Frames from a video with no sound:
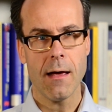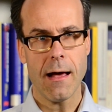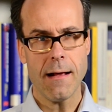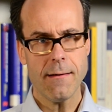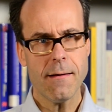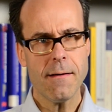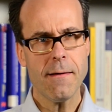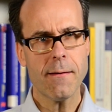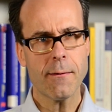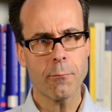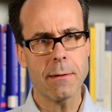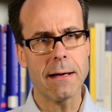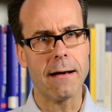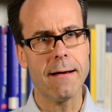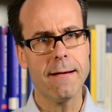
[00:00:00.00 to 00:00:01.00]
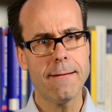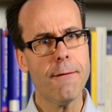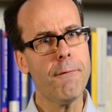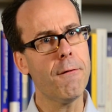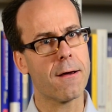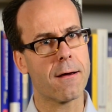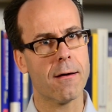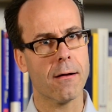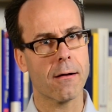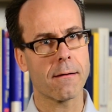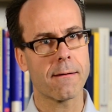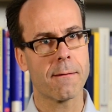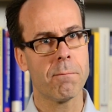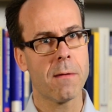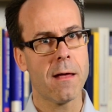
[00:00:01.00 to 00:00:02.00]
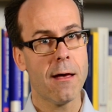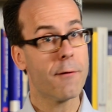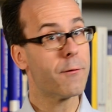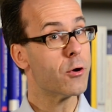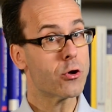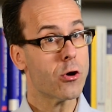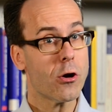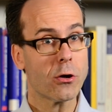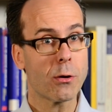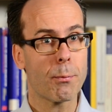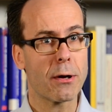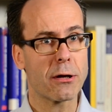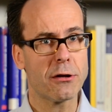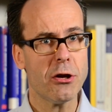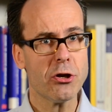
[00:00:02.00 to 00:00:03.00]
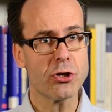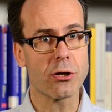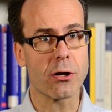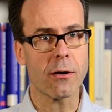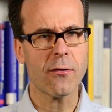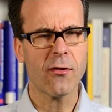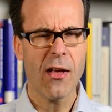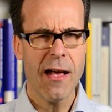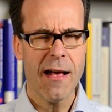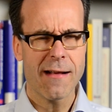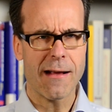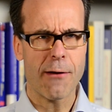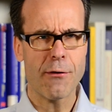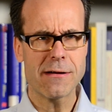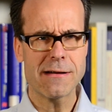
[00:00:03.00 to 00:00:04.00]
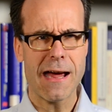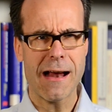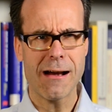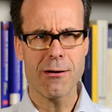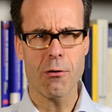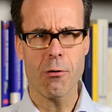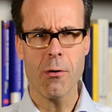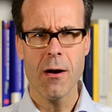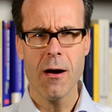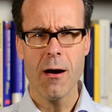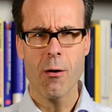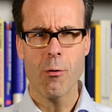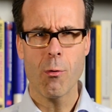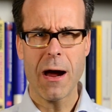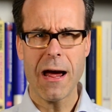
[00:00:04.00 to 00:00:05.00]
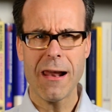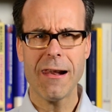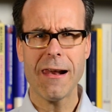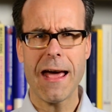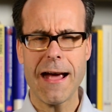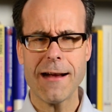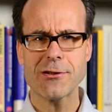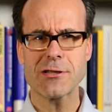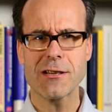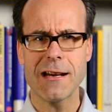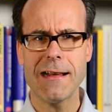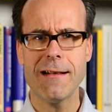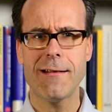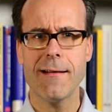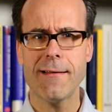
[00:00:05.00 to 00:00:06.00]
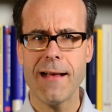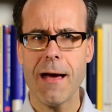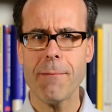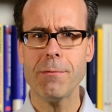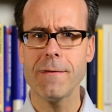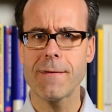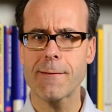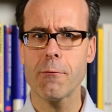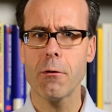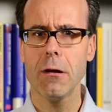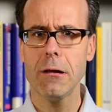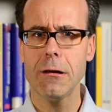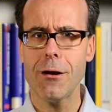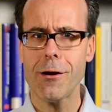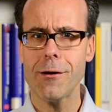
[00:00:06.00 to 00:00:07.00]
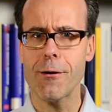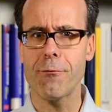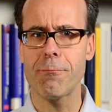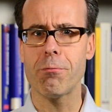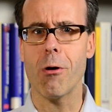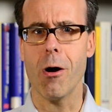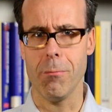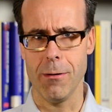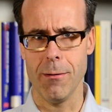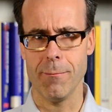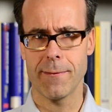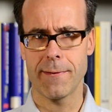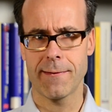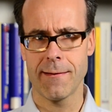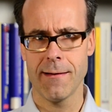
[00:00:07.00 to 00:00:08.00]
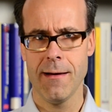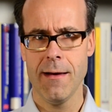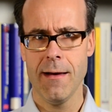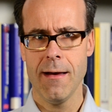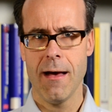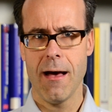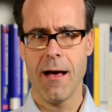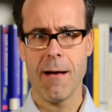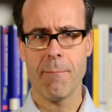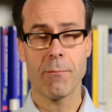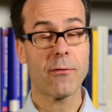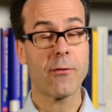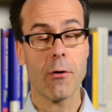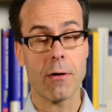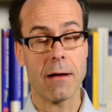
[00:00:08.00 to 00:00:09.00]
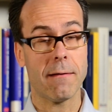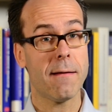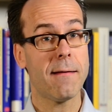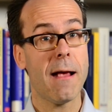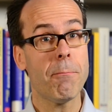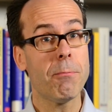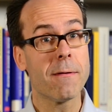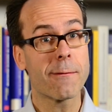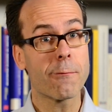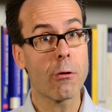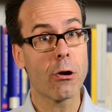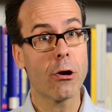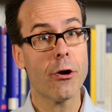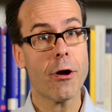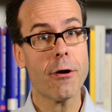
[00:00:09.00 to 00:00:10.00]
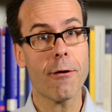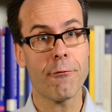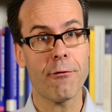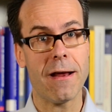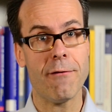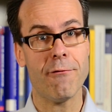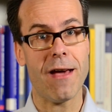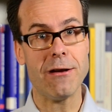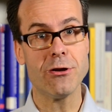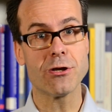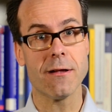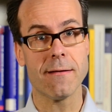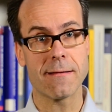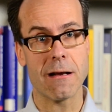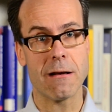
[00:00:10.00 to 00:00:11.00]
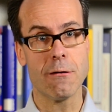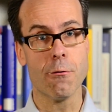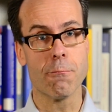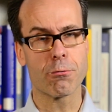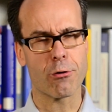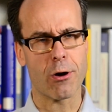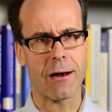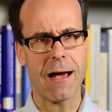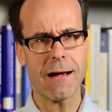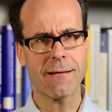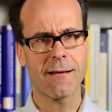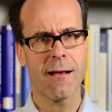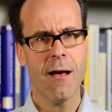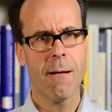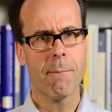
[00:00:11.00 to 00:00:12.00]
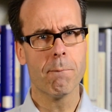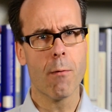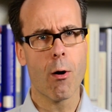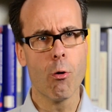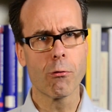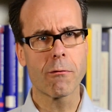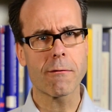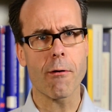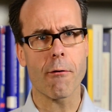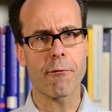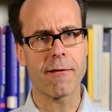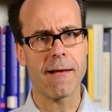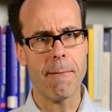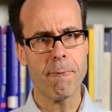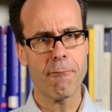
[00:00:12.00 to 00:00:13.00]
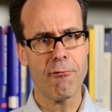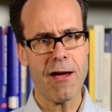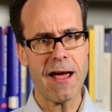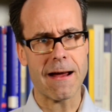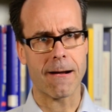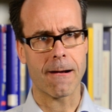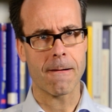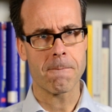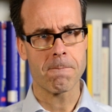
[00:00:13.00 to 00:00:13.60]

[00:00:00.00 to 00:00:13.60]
And this is really difficult. If you talk to practitioners, they will tell you, well, actually this happens to a lot of problems. This happens to a lot of inventions in new products. Most of them fail.